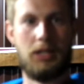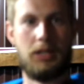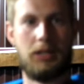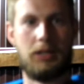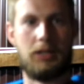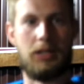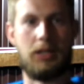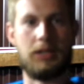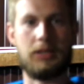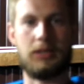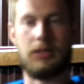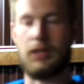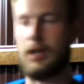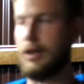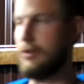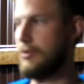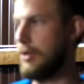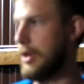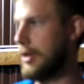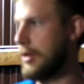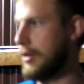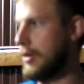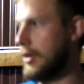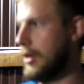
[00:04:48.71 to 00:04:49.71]
Yes, I
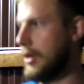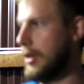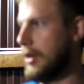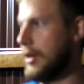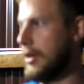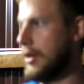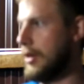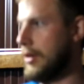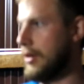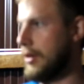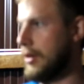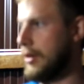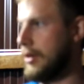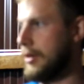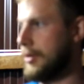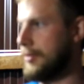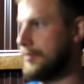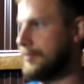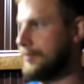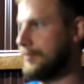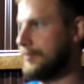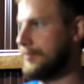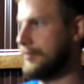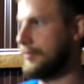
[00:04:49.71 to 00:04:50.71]
read
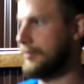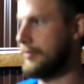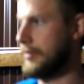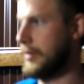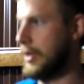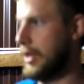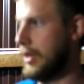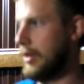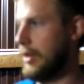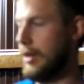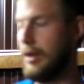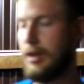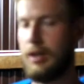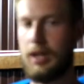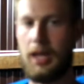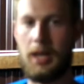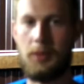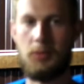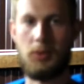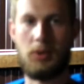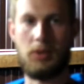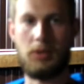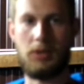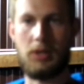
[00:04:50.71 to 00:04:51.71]
the little
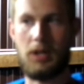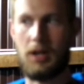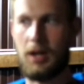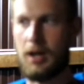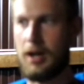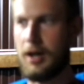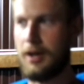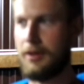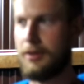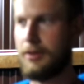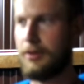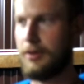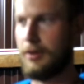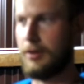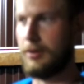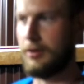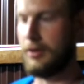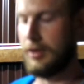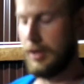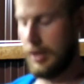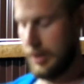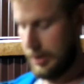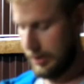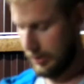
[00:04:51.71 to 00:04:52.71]
label. I thought that